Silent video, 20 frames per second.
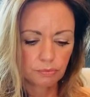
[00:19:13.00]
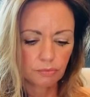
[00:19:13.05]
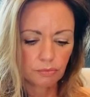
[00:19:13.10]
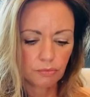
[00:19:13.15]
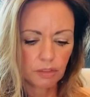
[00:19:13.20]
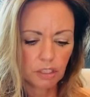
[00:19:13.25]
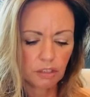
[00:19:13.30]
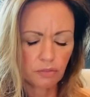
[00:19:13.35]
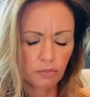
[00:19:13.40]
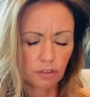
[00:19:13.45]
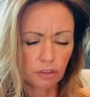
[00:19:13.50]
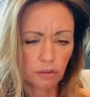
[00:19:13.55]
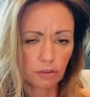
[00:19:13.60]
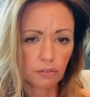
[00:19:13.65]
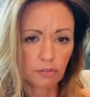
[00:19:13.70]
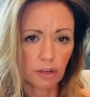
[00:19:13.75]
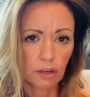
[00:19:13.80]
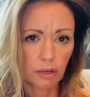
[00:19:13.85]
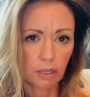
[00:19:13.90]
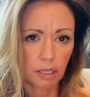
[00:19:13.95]
It feels
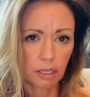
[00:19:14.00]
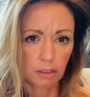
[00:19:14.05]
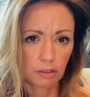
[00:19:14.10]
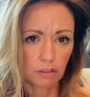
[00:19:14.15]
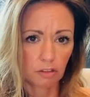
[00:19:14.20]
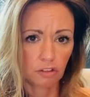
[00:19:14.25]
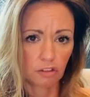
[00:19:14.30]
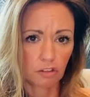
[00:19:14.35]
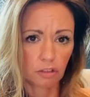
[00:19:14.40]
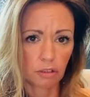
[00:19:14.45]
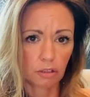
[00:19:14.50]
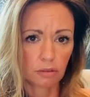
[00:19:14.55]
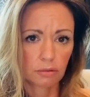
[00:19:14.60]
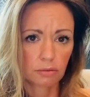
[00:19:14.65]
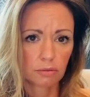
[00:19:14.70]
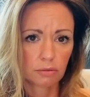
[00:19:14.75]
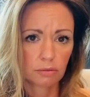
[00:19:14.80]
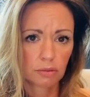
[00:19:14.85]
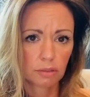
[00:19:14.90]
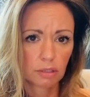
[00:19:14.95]
very conditional.
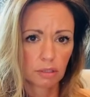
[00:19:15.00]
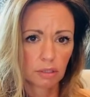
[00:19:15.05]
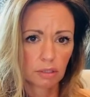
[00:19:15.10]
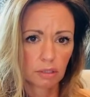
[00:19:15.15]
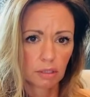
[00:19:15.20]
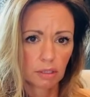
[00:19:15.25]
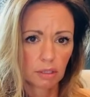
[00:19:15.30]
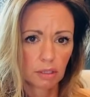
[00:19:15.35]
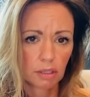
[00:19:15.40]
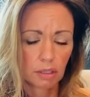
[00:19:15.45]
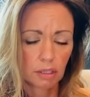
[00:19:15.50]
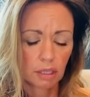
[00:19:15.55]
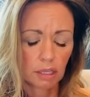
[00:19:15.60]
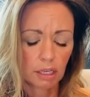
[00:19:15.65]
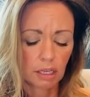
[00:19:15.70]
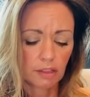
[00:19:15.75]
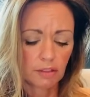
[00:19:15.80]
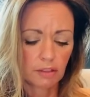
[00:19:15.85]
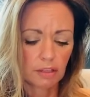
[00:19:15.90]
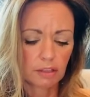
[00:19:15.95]

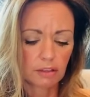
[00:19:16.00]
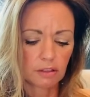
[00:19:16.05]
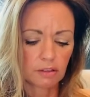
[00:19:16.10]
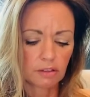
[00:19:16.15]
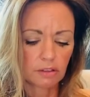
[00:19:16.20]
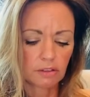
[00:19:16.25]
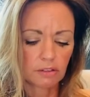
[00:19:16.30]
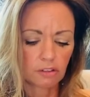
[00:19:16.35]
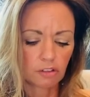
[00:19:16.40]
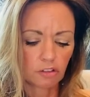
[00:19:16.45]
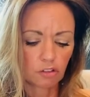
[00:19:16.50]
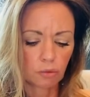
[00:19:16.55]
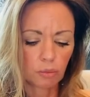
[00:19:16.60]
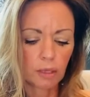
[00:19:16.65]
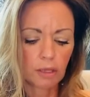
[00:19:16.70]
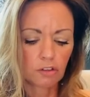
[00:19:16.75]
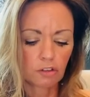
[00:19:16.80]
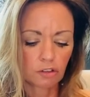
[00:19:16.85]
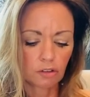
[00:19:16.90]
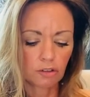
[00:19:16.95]
And I think that the
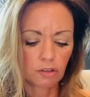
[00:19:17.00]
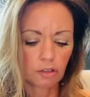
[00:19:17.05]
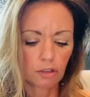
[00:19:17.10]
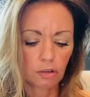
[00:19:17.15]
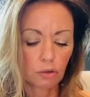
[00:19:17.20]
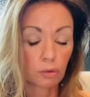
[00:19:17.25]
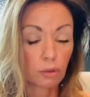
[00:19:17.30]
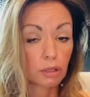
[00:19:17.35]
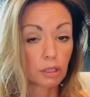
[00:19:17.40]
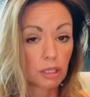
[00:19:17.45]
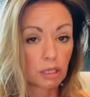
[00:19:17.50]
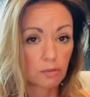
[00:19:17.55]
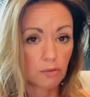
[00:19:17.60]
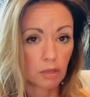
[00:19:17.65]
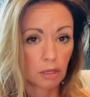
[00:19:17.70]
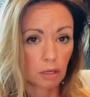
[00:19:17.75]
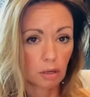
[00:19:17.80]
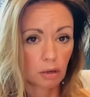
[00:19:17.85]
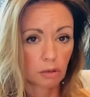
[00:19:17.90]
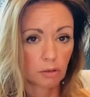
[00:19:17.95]
situations that you're
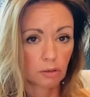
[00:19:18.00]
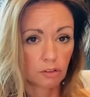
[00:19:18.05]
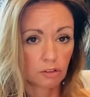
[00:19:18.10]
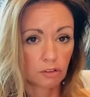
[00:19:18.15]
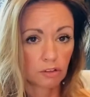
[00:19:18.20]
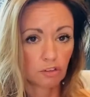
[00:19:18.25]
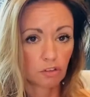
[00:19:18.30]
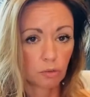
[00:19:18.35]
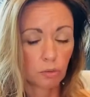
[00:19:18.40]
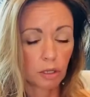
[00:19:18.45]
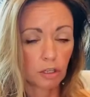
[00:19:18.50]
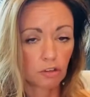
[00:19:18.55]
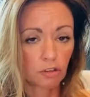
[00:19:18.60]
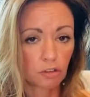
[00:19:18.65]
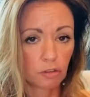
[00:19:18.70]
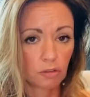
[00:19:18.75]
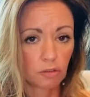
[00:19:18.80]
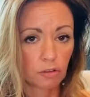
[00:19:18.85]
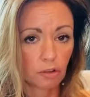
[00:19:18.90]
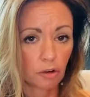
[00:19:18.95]
leaving are the
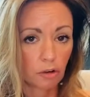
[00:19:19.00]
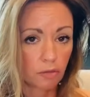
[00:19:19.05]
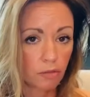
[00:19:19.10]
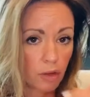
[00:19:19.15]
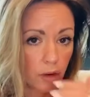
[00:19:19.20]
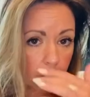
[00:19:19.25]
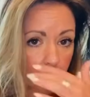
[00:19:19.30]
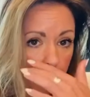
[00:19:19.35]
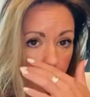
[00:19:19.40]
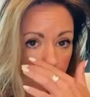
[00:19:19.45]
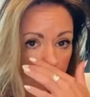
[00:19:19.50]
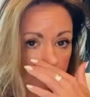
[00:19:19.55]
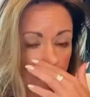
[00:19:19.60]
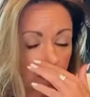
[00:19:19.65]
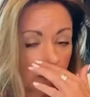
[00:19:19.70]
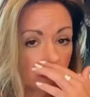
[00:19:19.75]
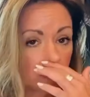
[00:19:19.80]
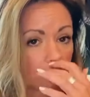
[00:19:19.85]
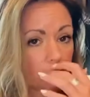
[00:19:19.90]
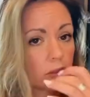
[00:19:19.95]
situations that are very
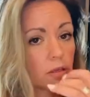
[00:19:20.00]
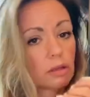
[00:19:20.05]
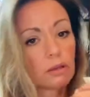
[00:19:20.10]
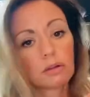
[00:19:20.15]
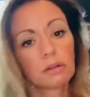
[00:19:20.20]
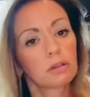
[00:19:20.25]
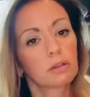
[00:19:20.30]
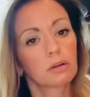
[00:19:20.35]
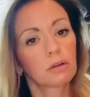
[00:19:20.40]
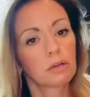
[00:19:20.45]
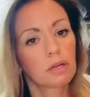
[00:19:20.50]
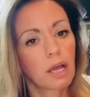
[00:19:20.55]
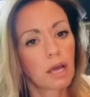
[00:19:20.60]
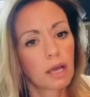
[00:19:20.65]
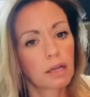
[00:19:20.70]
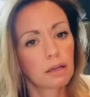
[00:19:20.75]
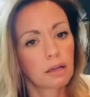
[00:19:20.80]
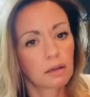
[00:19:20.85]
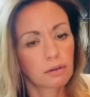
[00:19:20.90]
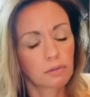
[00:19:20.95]
conditional and they're
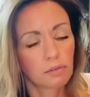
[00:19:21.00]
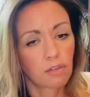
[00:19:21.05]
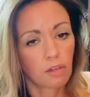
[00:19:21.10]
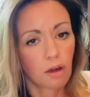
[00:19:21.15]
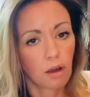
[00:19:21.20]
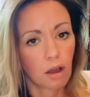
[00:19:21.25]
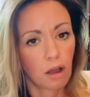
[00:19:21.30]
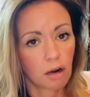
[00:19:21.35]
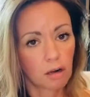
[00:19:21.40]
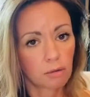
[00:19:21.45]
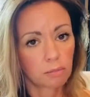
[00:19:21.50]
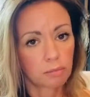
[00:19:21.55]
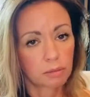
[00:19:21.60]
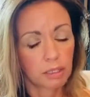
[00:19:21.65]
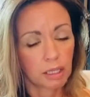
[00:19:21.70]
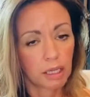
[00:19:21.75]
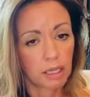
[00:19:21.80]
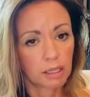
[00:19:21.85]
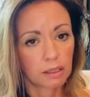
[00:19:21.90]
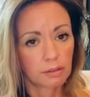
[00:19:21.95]
not of the heart
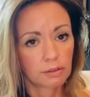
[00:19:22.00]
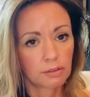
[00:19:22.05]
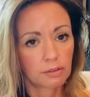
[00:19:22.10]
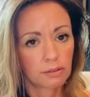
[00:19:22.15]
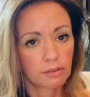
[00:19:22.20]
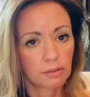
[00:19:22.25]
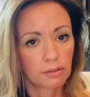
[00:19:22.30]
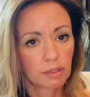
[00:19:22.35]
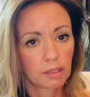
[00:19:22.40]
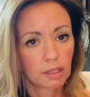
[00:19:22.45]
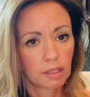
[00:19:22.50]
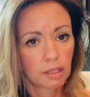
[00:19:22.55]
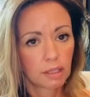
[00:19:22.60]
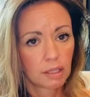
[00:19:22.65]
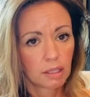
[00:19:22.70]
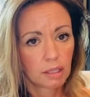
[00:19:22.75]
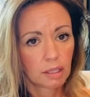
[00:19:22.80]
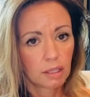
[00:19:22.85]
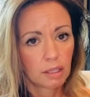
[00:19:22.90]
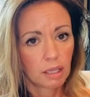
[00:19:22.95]
place.
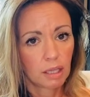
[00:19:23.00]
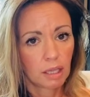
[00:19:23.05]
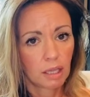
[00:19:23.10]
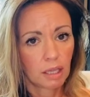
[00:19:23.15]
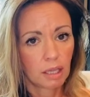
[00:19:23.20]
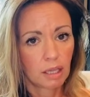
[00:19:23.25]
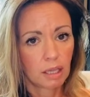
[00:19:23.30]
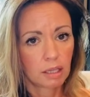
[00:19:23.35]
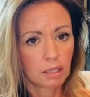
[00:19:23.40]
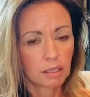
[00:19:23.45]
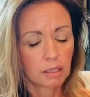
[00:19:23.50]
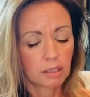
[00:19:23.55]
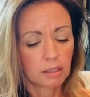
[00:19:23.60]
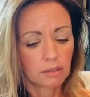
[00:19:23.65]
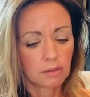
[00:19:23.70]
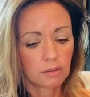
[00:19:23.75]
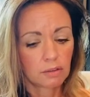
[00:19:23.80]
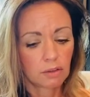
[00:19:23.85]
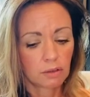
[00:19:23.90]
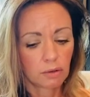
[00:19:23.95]

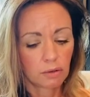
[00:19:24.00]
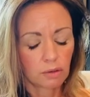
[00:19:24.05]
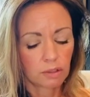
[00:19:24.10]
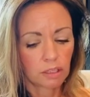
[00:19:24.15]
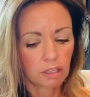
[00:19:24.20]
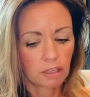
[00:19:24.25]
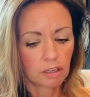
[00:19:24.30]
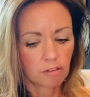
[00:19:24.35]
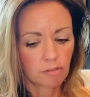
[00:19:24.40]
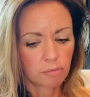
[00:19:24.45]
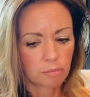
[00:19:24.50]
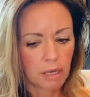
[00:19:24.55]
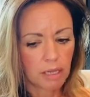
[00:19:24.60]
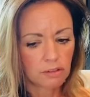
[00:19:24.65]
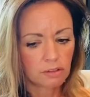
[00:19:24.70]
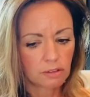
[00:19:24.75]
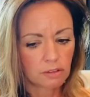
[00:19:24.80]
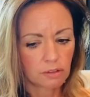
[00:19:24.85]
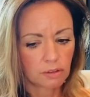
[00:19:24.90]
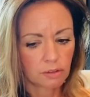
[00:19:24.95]
And, you know, the King of
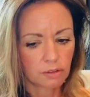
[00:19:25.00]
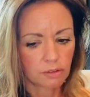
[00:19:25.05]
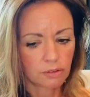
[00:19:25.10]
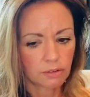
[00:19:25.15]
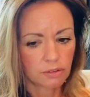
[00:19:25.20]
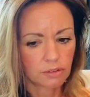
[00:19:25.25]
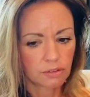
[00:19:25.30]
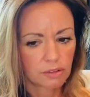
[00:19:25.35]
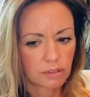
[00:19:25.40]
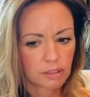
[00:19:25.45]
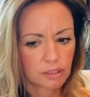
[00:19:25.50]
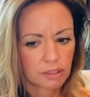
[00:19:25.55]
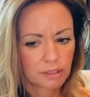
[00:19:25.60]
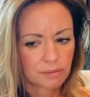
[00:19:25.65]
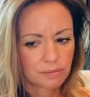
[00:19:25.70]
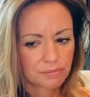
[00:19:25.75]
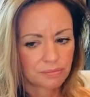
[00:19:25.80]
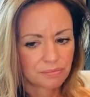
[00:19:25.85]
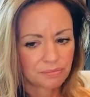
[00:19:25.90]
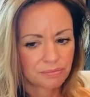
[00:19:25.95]
Pentacles
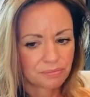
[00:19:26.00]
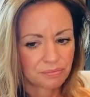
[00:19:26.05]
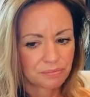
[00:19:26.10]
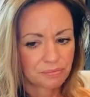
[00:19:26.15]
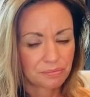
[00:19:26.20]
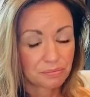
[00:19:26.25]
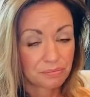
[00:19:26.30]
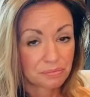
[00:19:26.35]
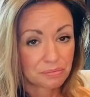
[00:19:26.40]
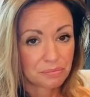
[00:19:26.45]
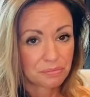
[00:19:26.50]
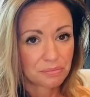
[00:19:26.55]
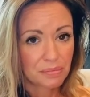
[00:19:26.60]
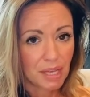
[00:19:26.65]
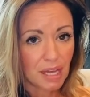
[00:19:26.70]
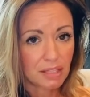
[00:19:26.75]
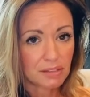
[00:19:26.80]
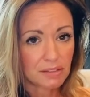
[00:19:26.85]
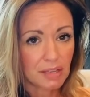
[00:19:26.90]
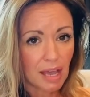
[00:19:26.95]

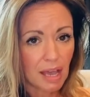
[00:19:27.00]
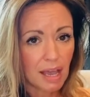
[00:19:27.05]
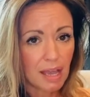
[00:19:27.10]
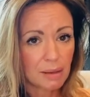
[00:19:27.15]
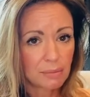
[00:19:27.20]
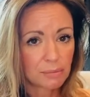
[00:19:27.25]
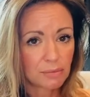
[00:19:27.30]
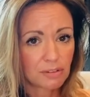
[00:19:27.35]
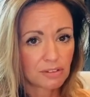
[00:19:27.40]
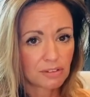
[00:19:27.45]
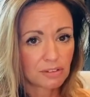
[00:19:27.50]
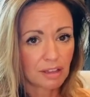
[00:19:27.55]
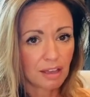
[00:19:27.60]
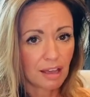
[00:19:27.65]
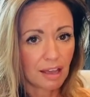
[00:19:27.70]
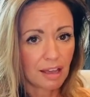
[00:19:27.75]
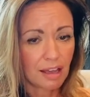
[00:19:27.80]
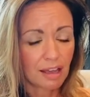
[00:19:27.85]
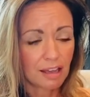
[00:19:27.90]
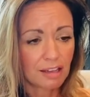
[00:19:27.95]
at times
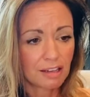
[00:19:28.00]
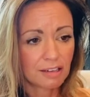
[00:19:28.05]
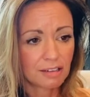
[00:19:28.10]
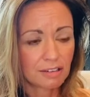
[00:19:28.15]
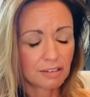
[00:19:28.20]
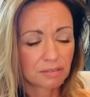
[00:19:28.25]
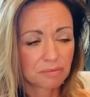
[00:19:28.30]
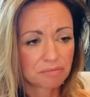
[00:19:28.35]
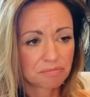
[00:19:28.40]
can